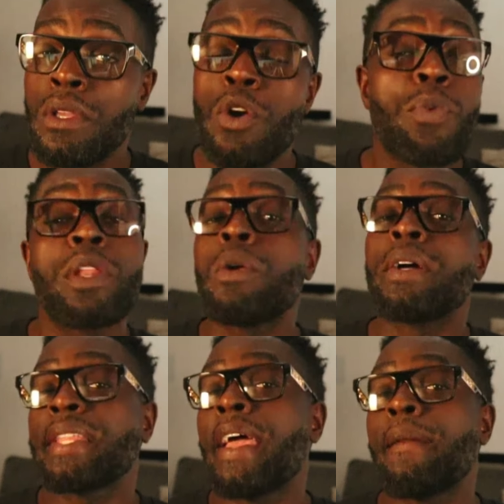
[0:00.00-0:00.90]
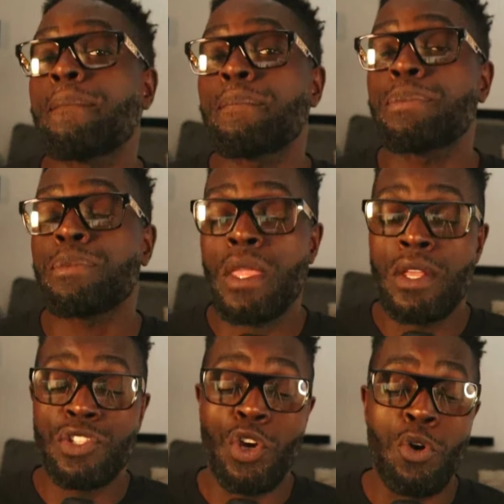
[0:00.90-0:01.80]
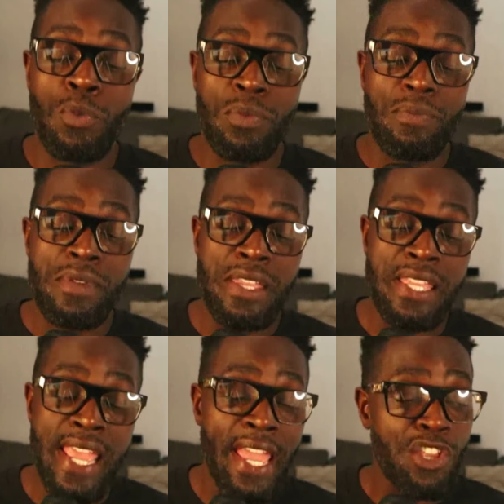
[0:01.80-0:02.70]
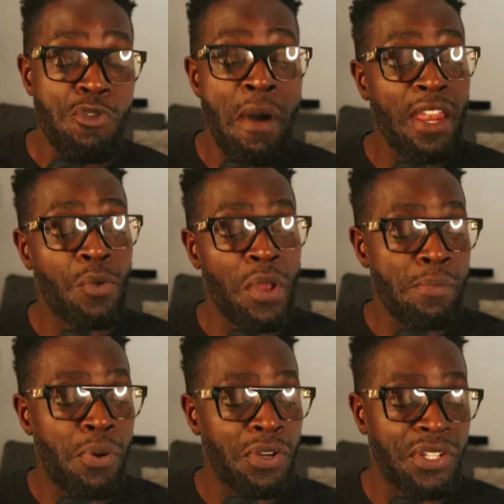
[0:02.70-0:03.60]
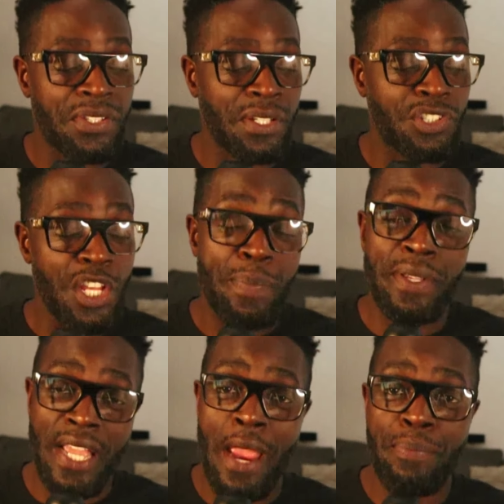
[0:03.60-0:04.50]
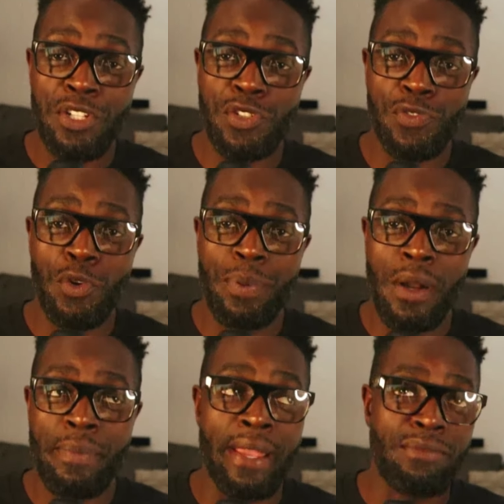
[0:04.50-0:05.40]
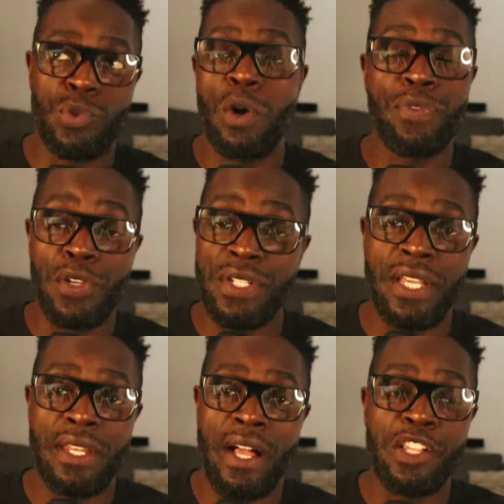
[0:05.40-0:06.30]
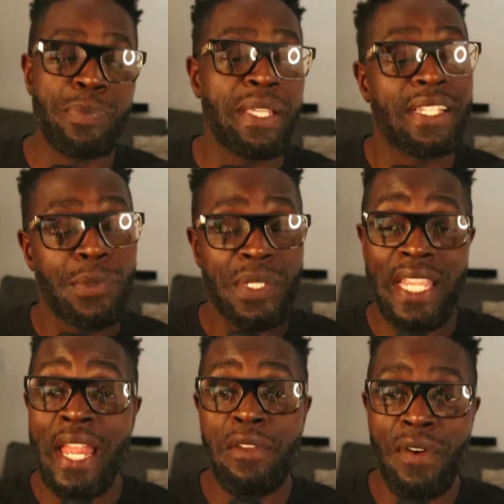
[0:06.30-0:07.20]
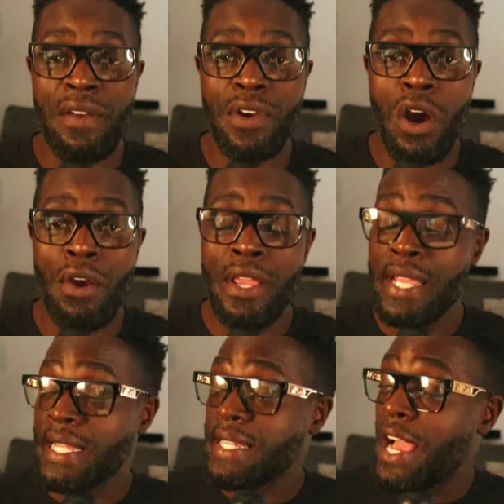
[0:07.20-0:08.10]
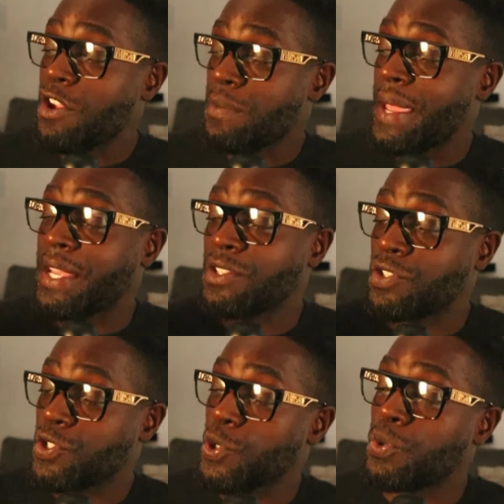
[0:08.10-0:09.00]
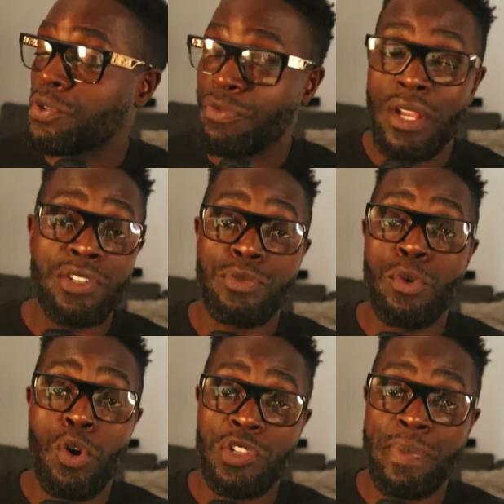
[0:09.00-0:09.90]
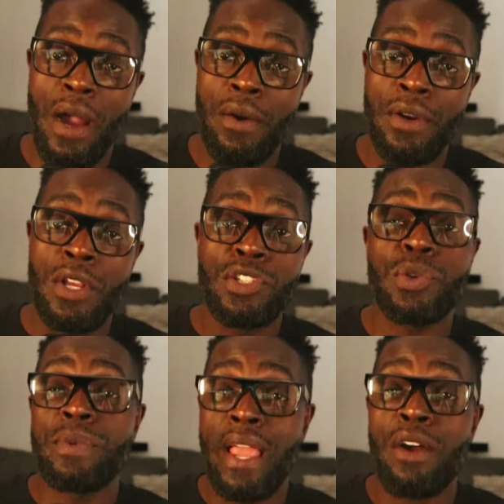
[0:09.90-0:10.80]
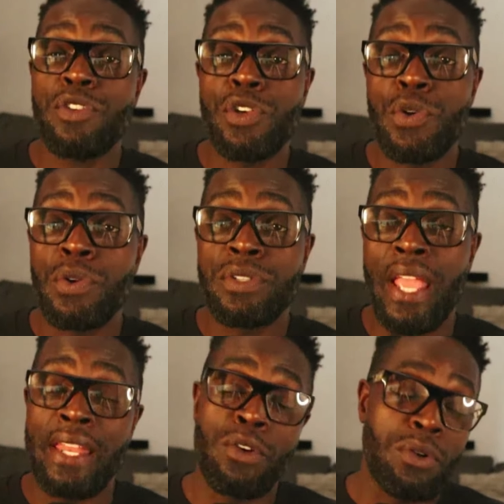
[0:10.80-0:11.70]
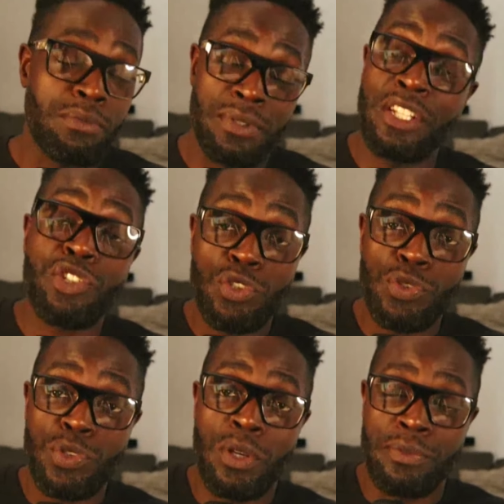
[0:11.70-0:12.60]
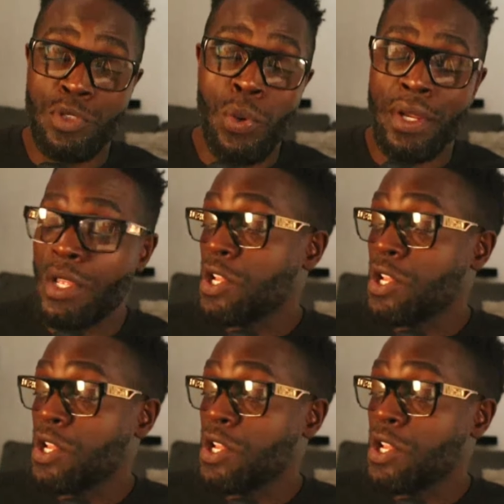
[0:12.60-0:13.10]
We don't want that. So yeah, you might have went and purchased the cheapest high pressure fuel pump at $1,200-$1,300 because it was E85 car. Now you're making 200 to 300 more horsepower. So now you're going to, and or additional torque.